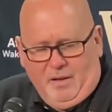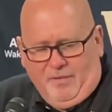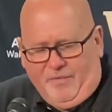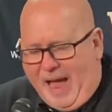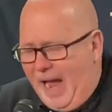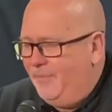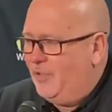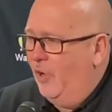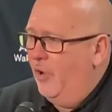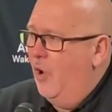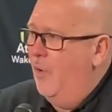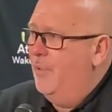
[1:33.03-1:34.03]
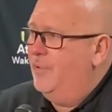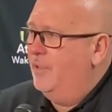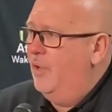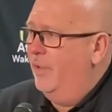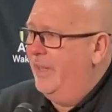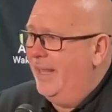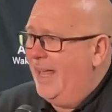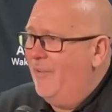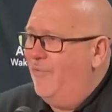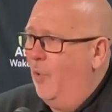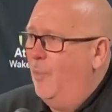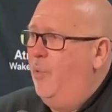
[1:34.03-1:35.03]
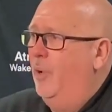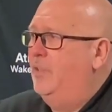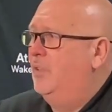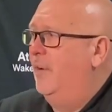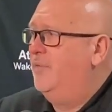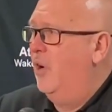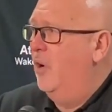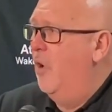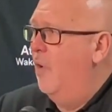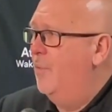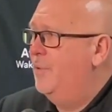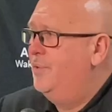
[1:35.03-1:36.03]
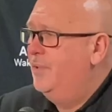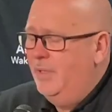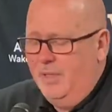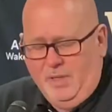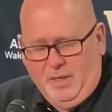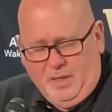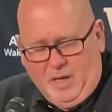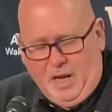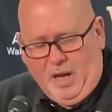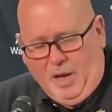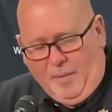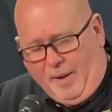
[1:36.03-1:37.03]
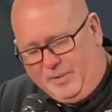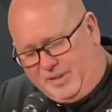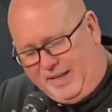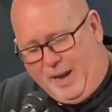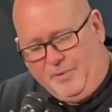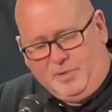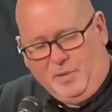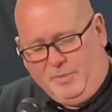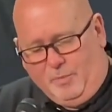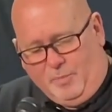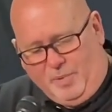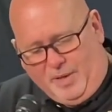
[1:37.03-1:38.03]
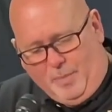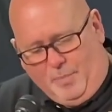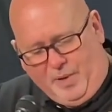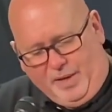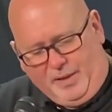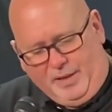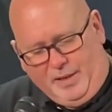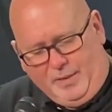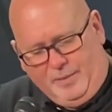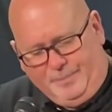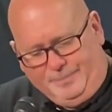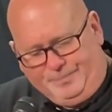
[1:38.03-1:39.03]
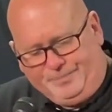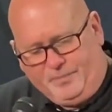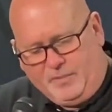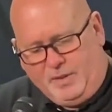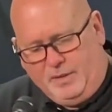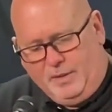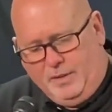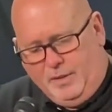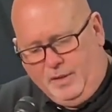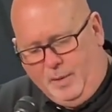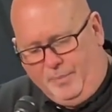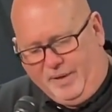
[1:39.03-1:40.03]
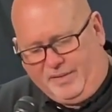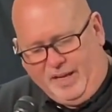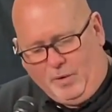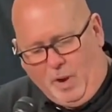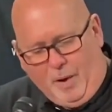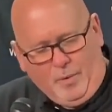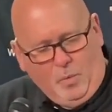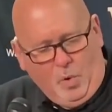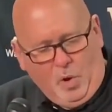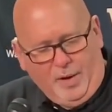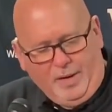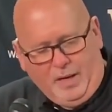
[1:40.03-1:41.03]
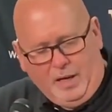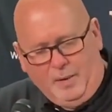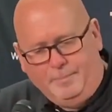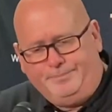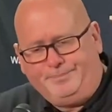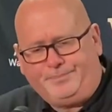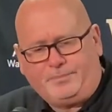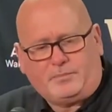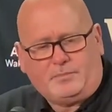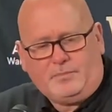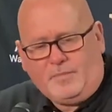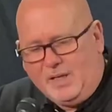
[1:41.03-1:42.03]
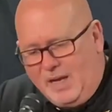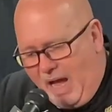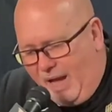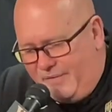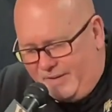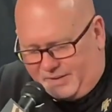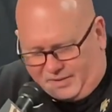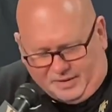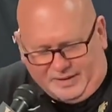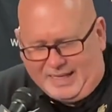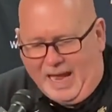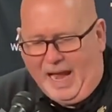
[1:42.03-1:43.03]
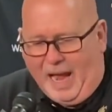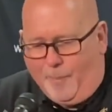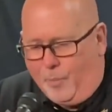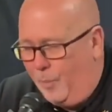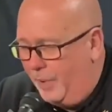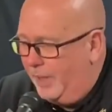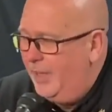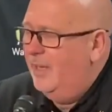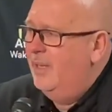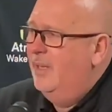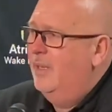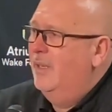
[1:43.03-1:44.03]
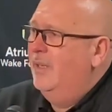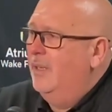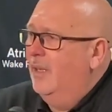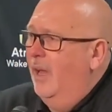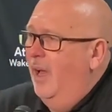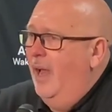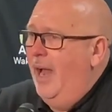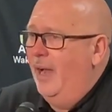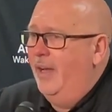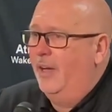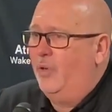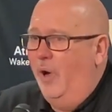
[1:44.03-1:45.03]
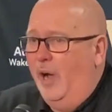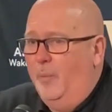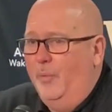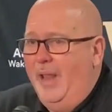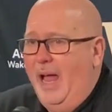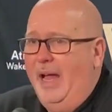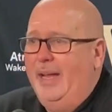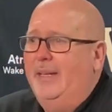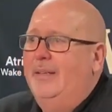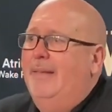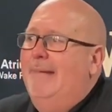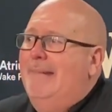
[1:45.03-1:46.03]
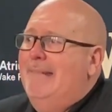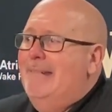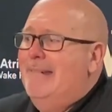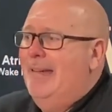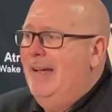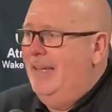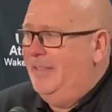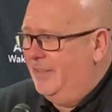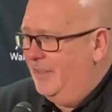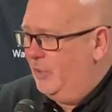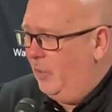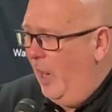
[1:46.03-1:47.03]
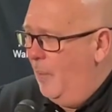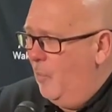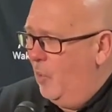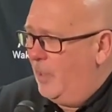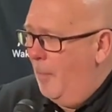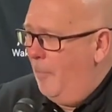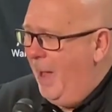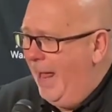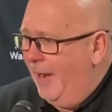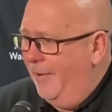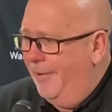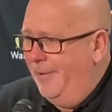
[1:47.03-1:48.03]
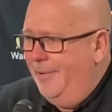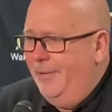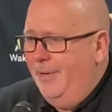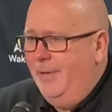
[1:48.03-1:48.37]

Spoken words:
5 turnovers and only they got 4 points off turnovers. I would say that would be a big big thing why we won. Obviously, Ty Appleby had an incredible night. He's an incredible competitor.